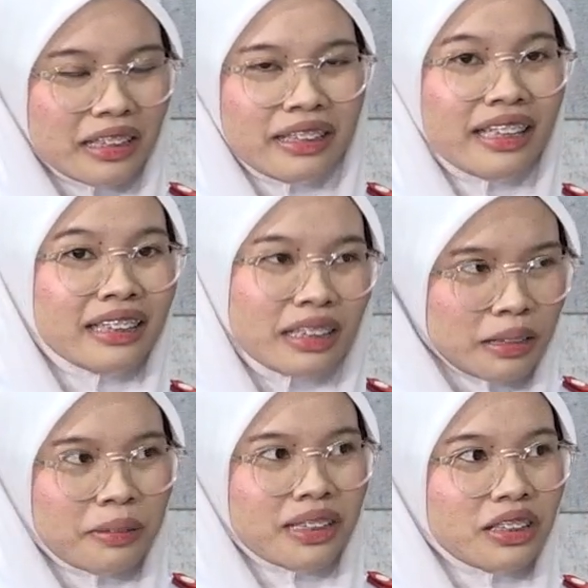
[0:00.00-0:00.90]
Then
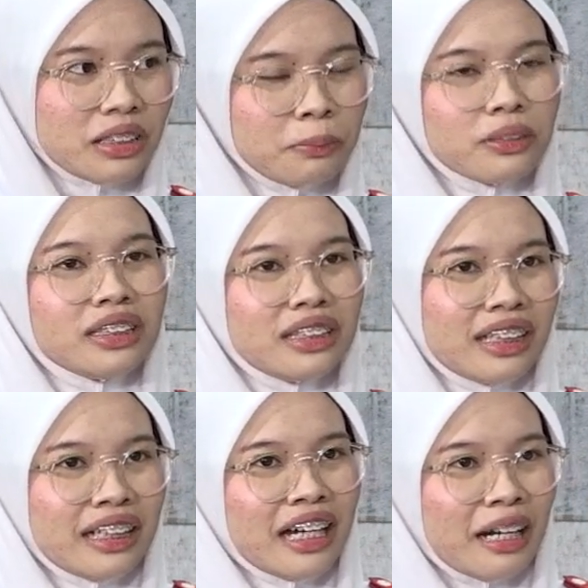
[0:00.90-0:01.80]
semester 3 pun
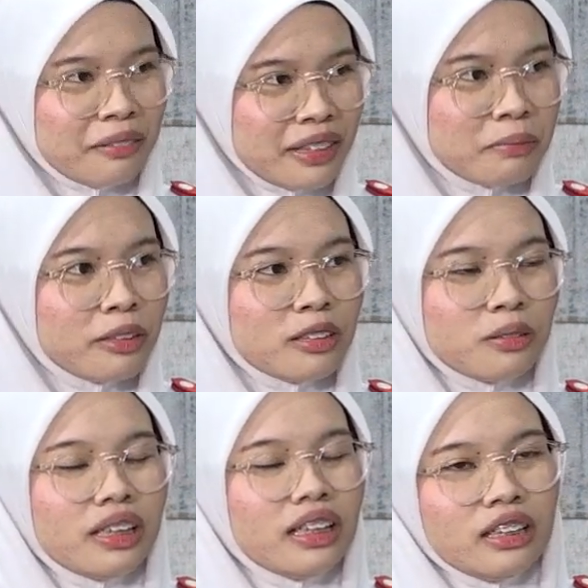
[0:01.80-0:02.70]
kita upgrade because
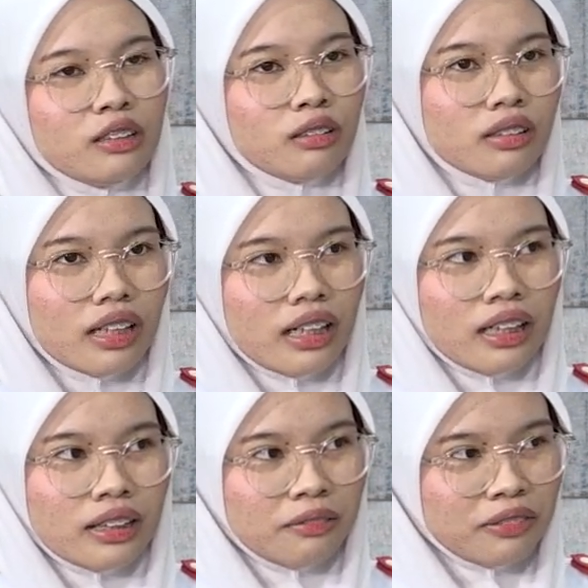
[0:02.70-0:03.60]
we learn
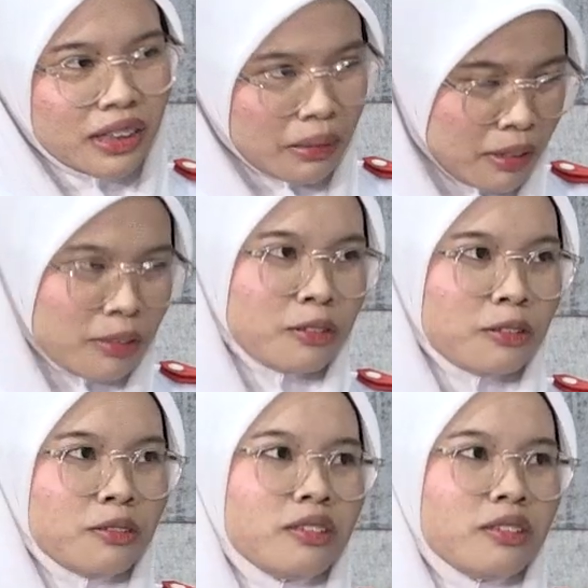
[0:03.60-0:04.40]
different subject also.